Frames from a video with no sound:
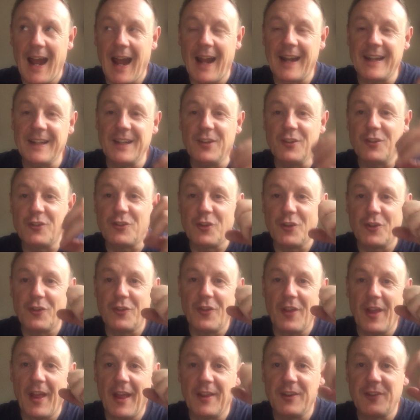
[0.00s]
and
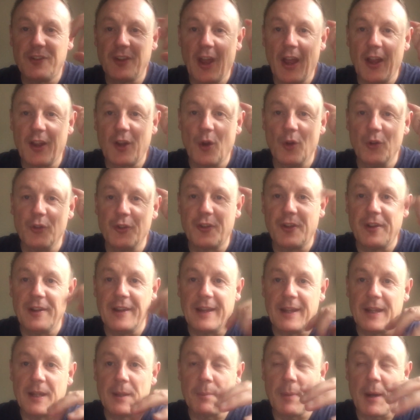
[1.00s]
it's
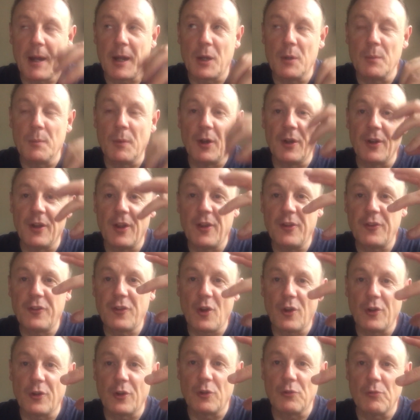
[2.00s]
constantly in the back of my mind. It's
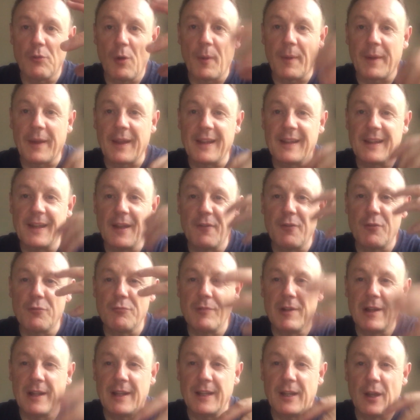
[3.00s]
kind of growing. It never
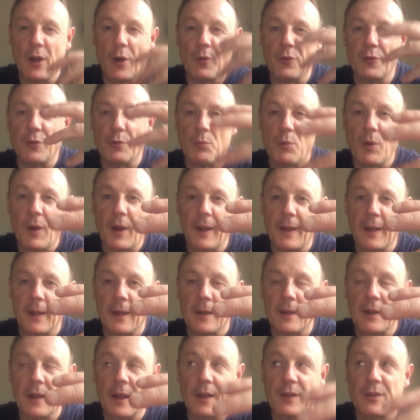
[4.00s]
really goes
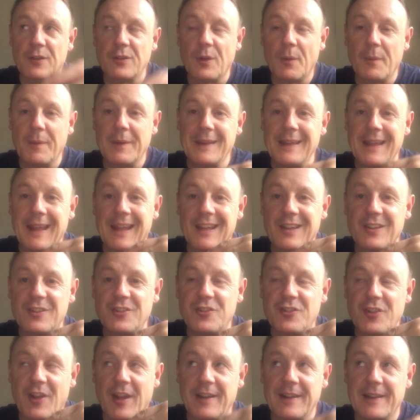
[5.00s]
away. Okay, so it needs
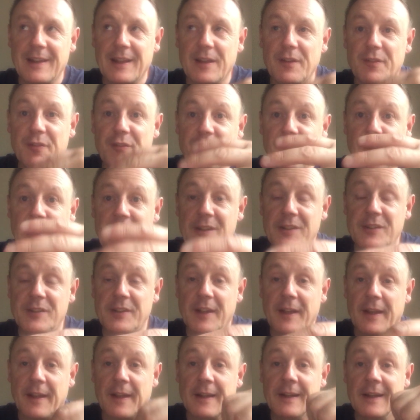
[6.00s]
gently
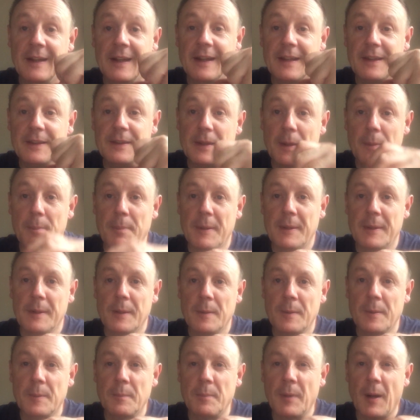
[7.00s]
facing, nipping
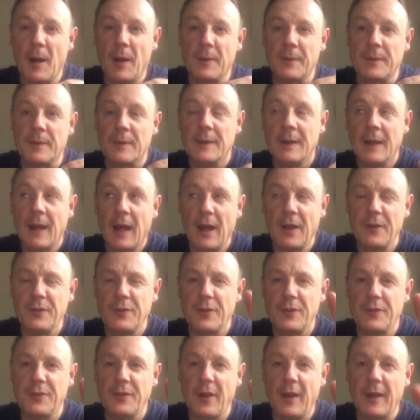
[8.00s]
in the bud. As
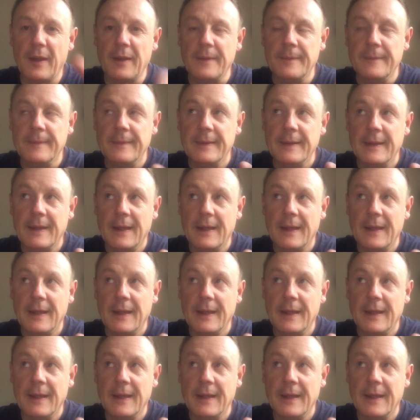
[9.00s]
I say,